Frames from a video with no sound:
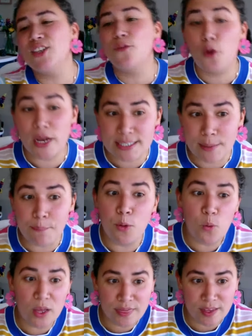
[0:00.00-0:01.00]
So for
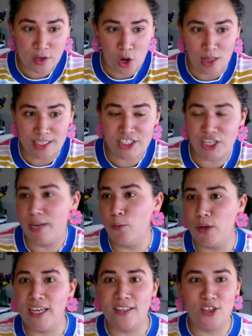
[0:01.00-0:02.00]
example, with the
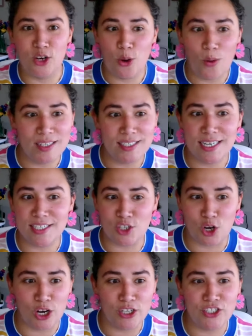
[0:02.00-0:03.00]
collagen, I did a
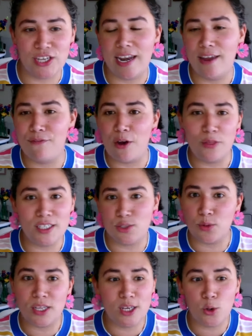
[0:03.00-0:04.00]
search and I found this
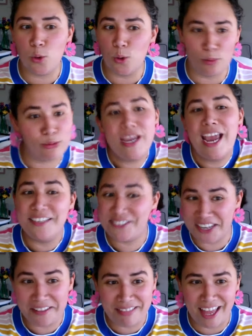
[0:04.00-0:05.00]
really cool
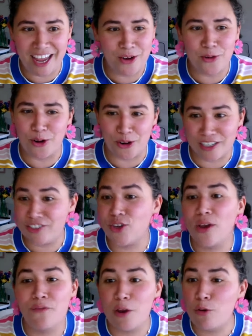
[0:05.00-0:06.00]
reagent that I could order. So
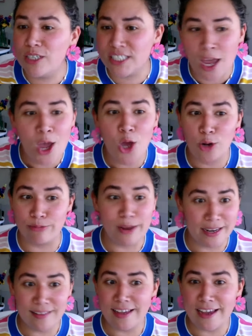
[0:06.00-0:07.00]
if it was
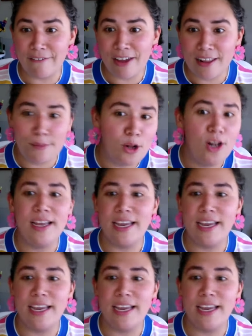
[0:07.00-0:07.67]
readily available,